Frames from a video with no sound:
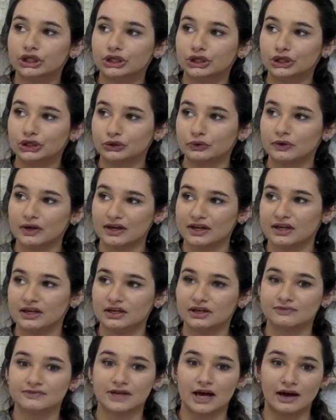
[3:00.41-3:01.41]
you're lucky
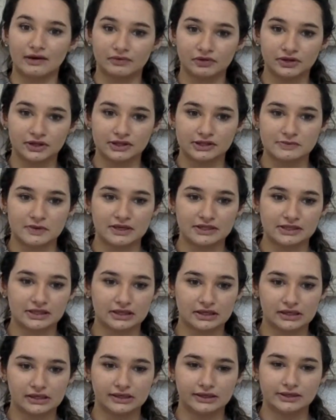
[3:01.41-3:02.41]
enough to have all these basic
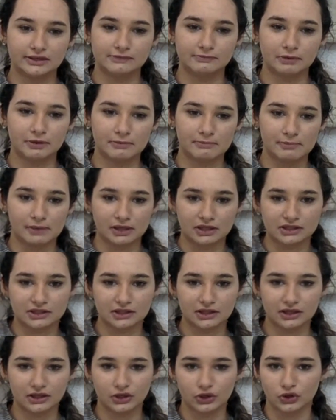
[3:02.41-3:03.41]
needs, but
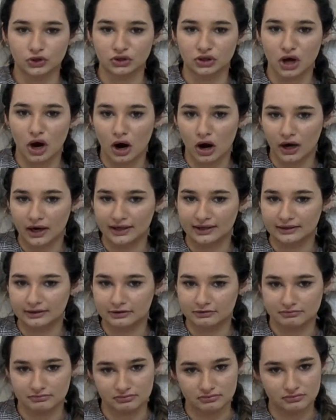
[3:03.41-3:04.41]
mentally you're not,
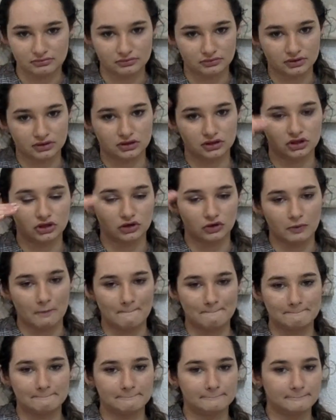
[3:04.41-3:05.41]
you
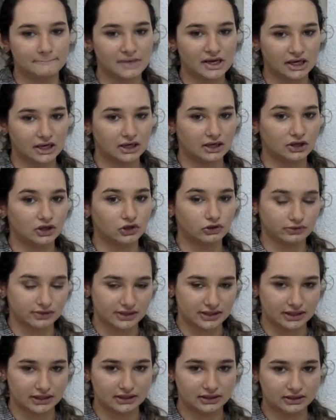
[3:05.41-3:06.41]
know, meeting those
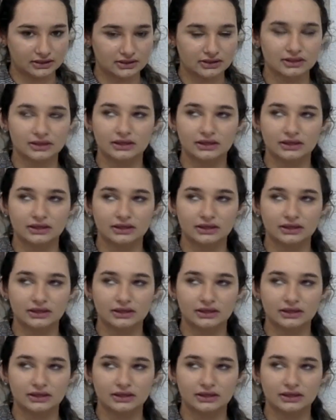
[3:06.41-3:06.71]
needs.